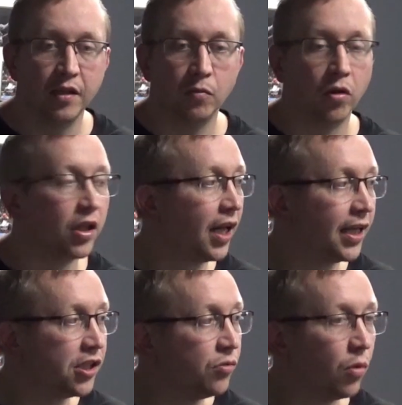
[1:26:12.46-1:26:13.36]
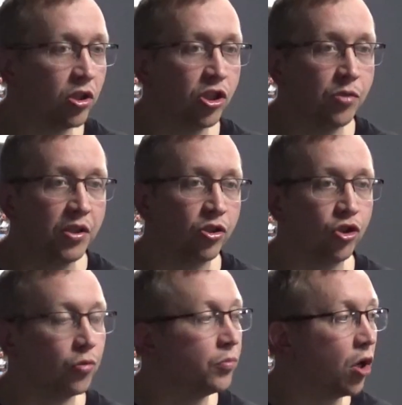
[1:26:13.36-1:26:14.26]
one of the lads who watches me
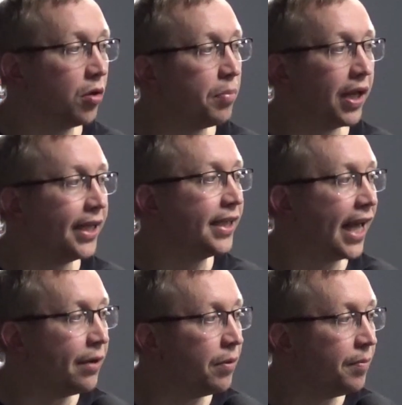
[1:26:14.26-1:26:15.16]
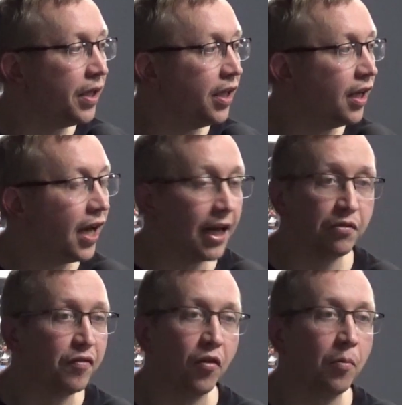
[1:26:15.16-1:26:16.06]
just jumped on and played the game with me, and it
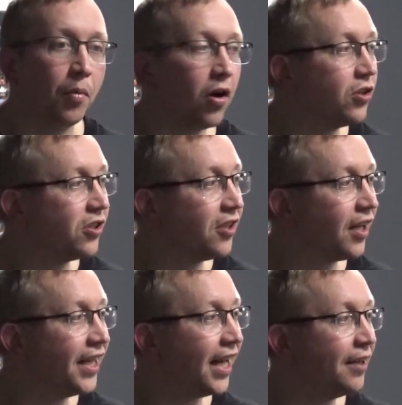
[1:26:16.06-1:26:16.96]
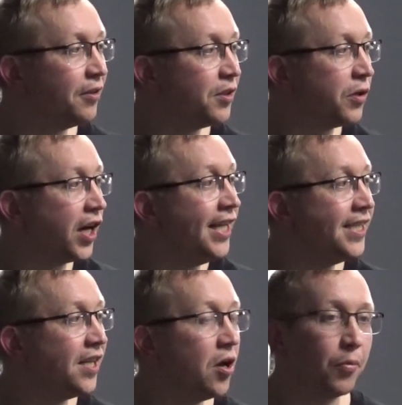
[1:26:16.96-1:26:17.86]
was fucking boss. Like, and it was
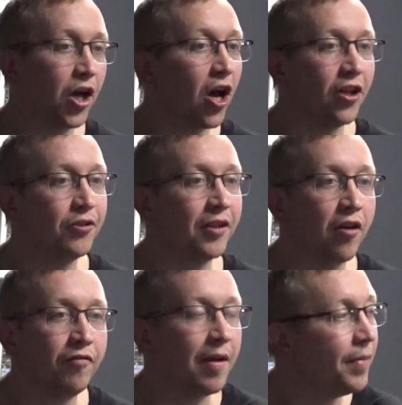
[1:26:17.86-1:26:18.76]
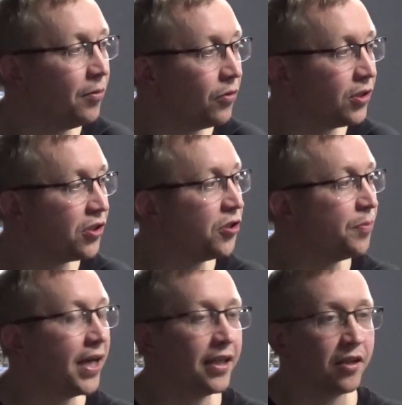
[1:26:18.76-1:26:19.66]
great. But I can't do that on Redmen anymore. It's too
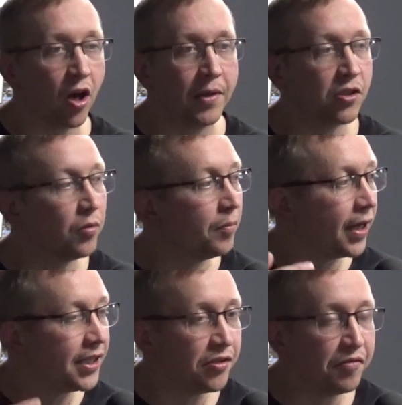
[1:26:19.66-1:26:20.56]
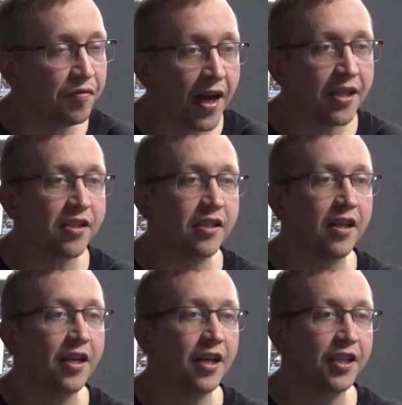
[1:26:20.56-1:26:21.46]
big. The comments come by too fast.
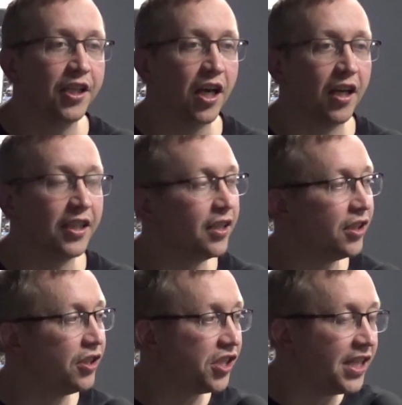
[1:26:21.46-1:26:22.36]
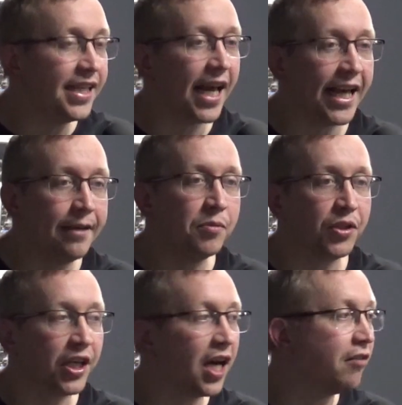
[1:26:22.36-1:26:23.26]
You can't. You see names,
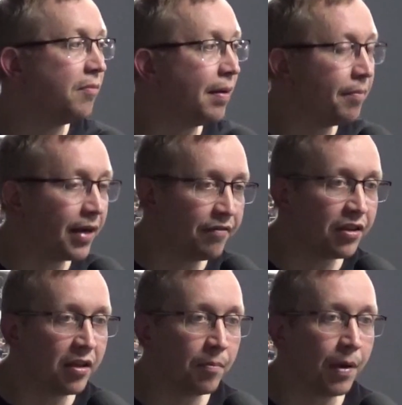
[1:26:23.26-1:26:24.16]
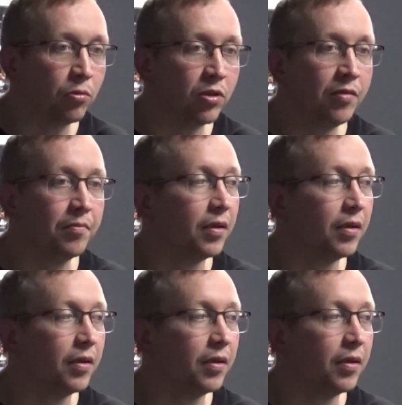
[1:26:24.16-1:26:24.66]
but you can't remember everything about them.